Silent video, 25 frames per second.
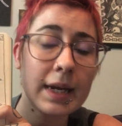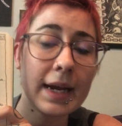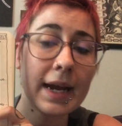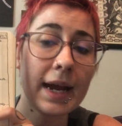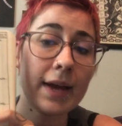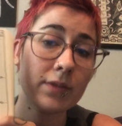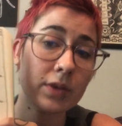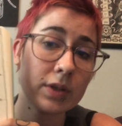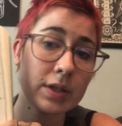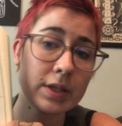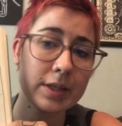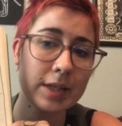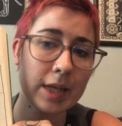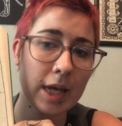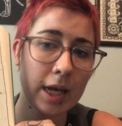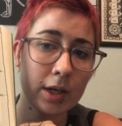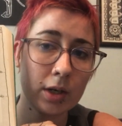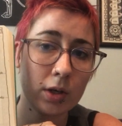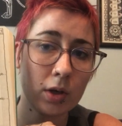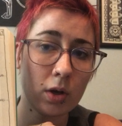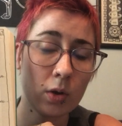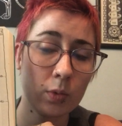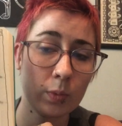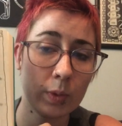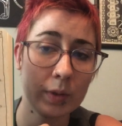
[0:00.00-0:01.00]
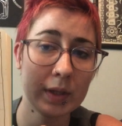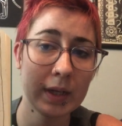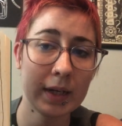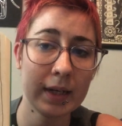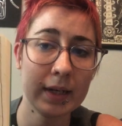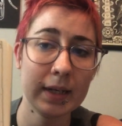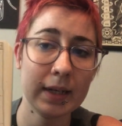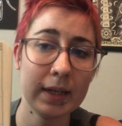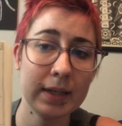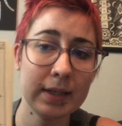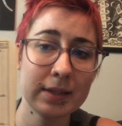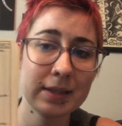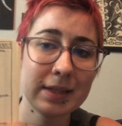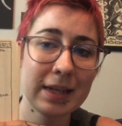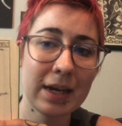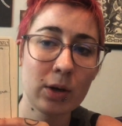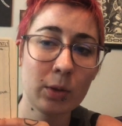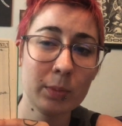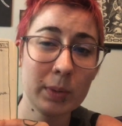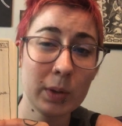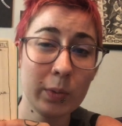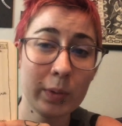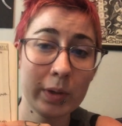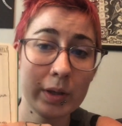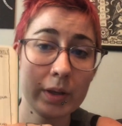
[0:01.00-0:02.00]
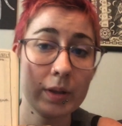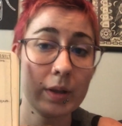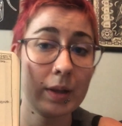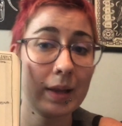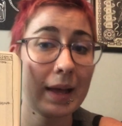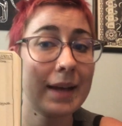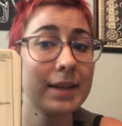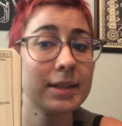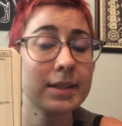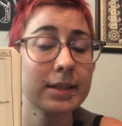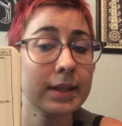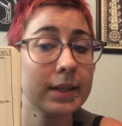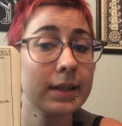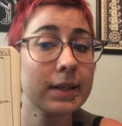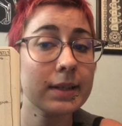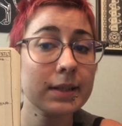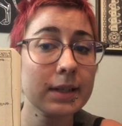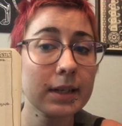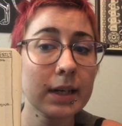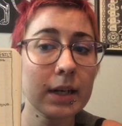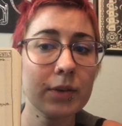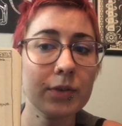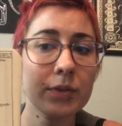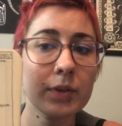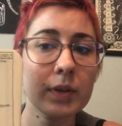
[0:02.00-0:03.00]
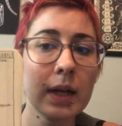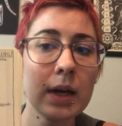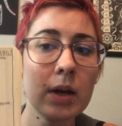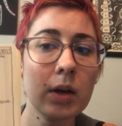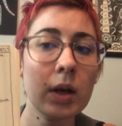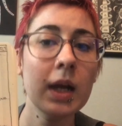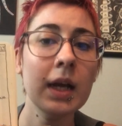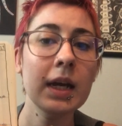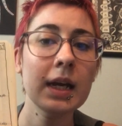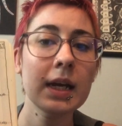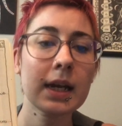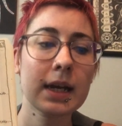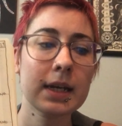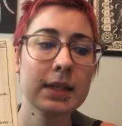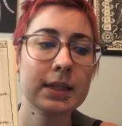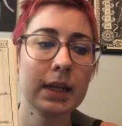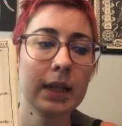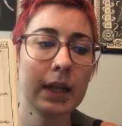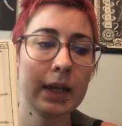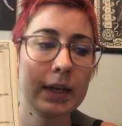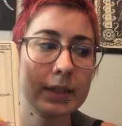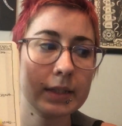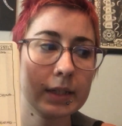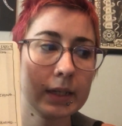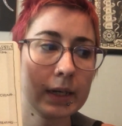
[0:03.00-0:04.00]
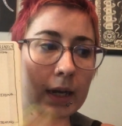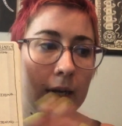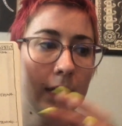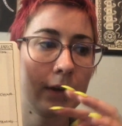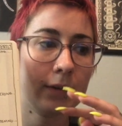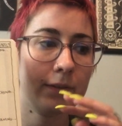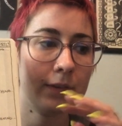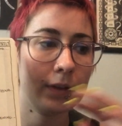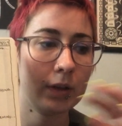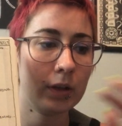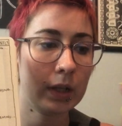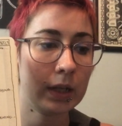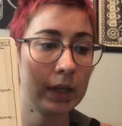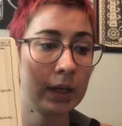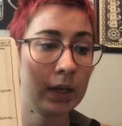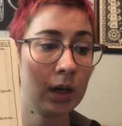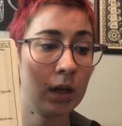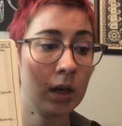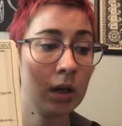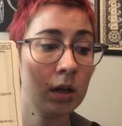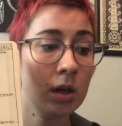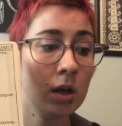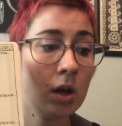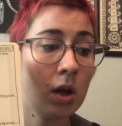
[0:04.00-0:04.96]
I haven't decided on what that is. That'll be one of the last things that I fill out because I like to kind of fill in